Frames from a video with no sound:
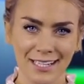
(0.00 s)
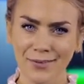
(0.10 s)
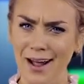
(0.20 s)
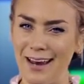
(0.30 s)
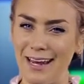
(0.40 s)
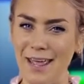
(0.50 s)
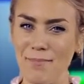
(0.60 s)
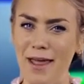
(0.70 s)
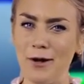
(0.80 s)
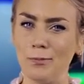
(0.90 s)
While he
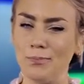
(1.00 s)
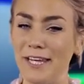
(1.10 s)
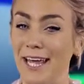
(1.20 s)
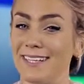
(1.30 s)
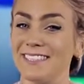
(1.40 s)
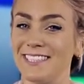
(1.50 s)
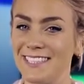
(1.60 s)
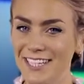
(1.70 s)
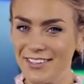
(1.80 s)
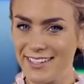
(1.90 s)
may not be a
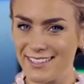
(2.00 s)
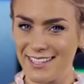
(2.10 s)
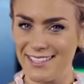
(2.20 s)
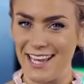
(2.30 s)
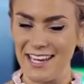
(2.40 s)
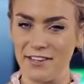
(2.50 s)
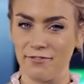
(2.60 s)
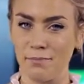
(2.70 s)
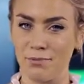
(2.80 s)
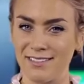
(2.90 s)
serious contender
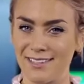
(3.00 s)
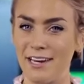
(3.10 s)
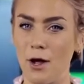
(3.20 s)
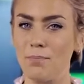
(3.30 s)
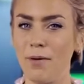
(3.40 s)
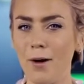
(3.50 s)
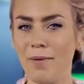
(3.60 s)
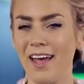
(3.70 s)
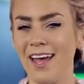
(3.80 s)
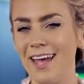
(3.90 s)
for President
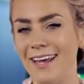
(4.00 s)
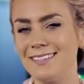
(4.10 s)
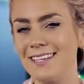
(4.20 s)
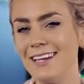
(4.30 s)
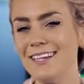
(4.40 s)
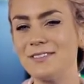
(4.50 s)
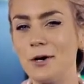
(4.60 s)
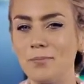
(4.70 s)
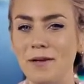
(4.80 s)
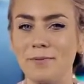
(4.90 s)
Obama, he certainly has
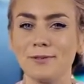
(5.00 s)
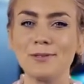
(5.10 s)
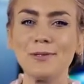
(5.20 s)
got people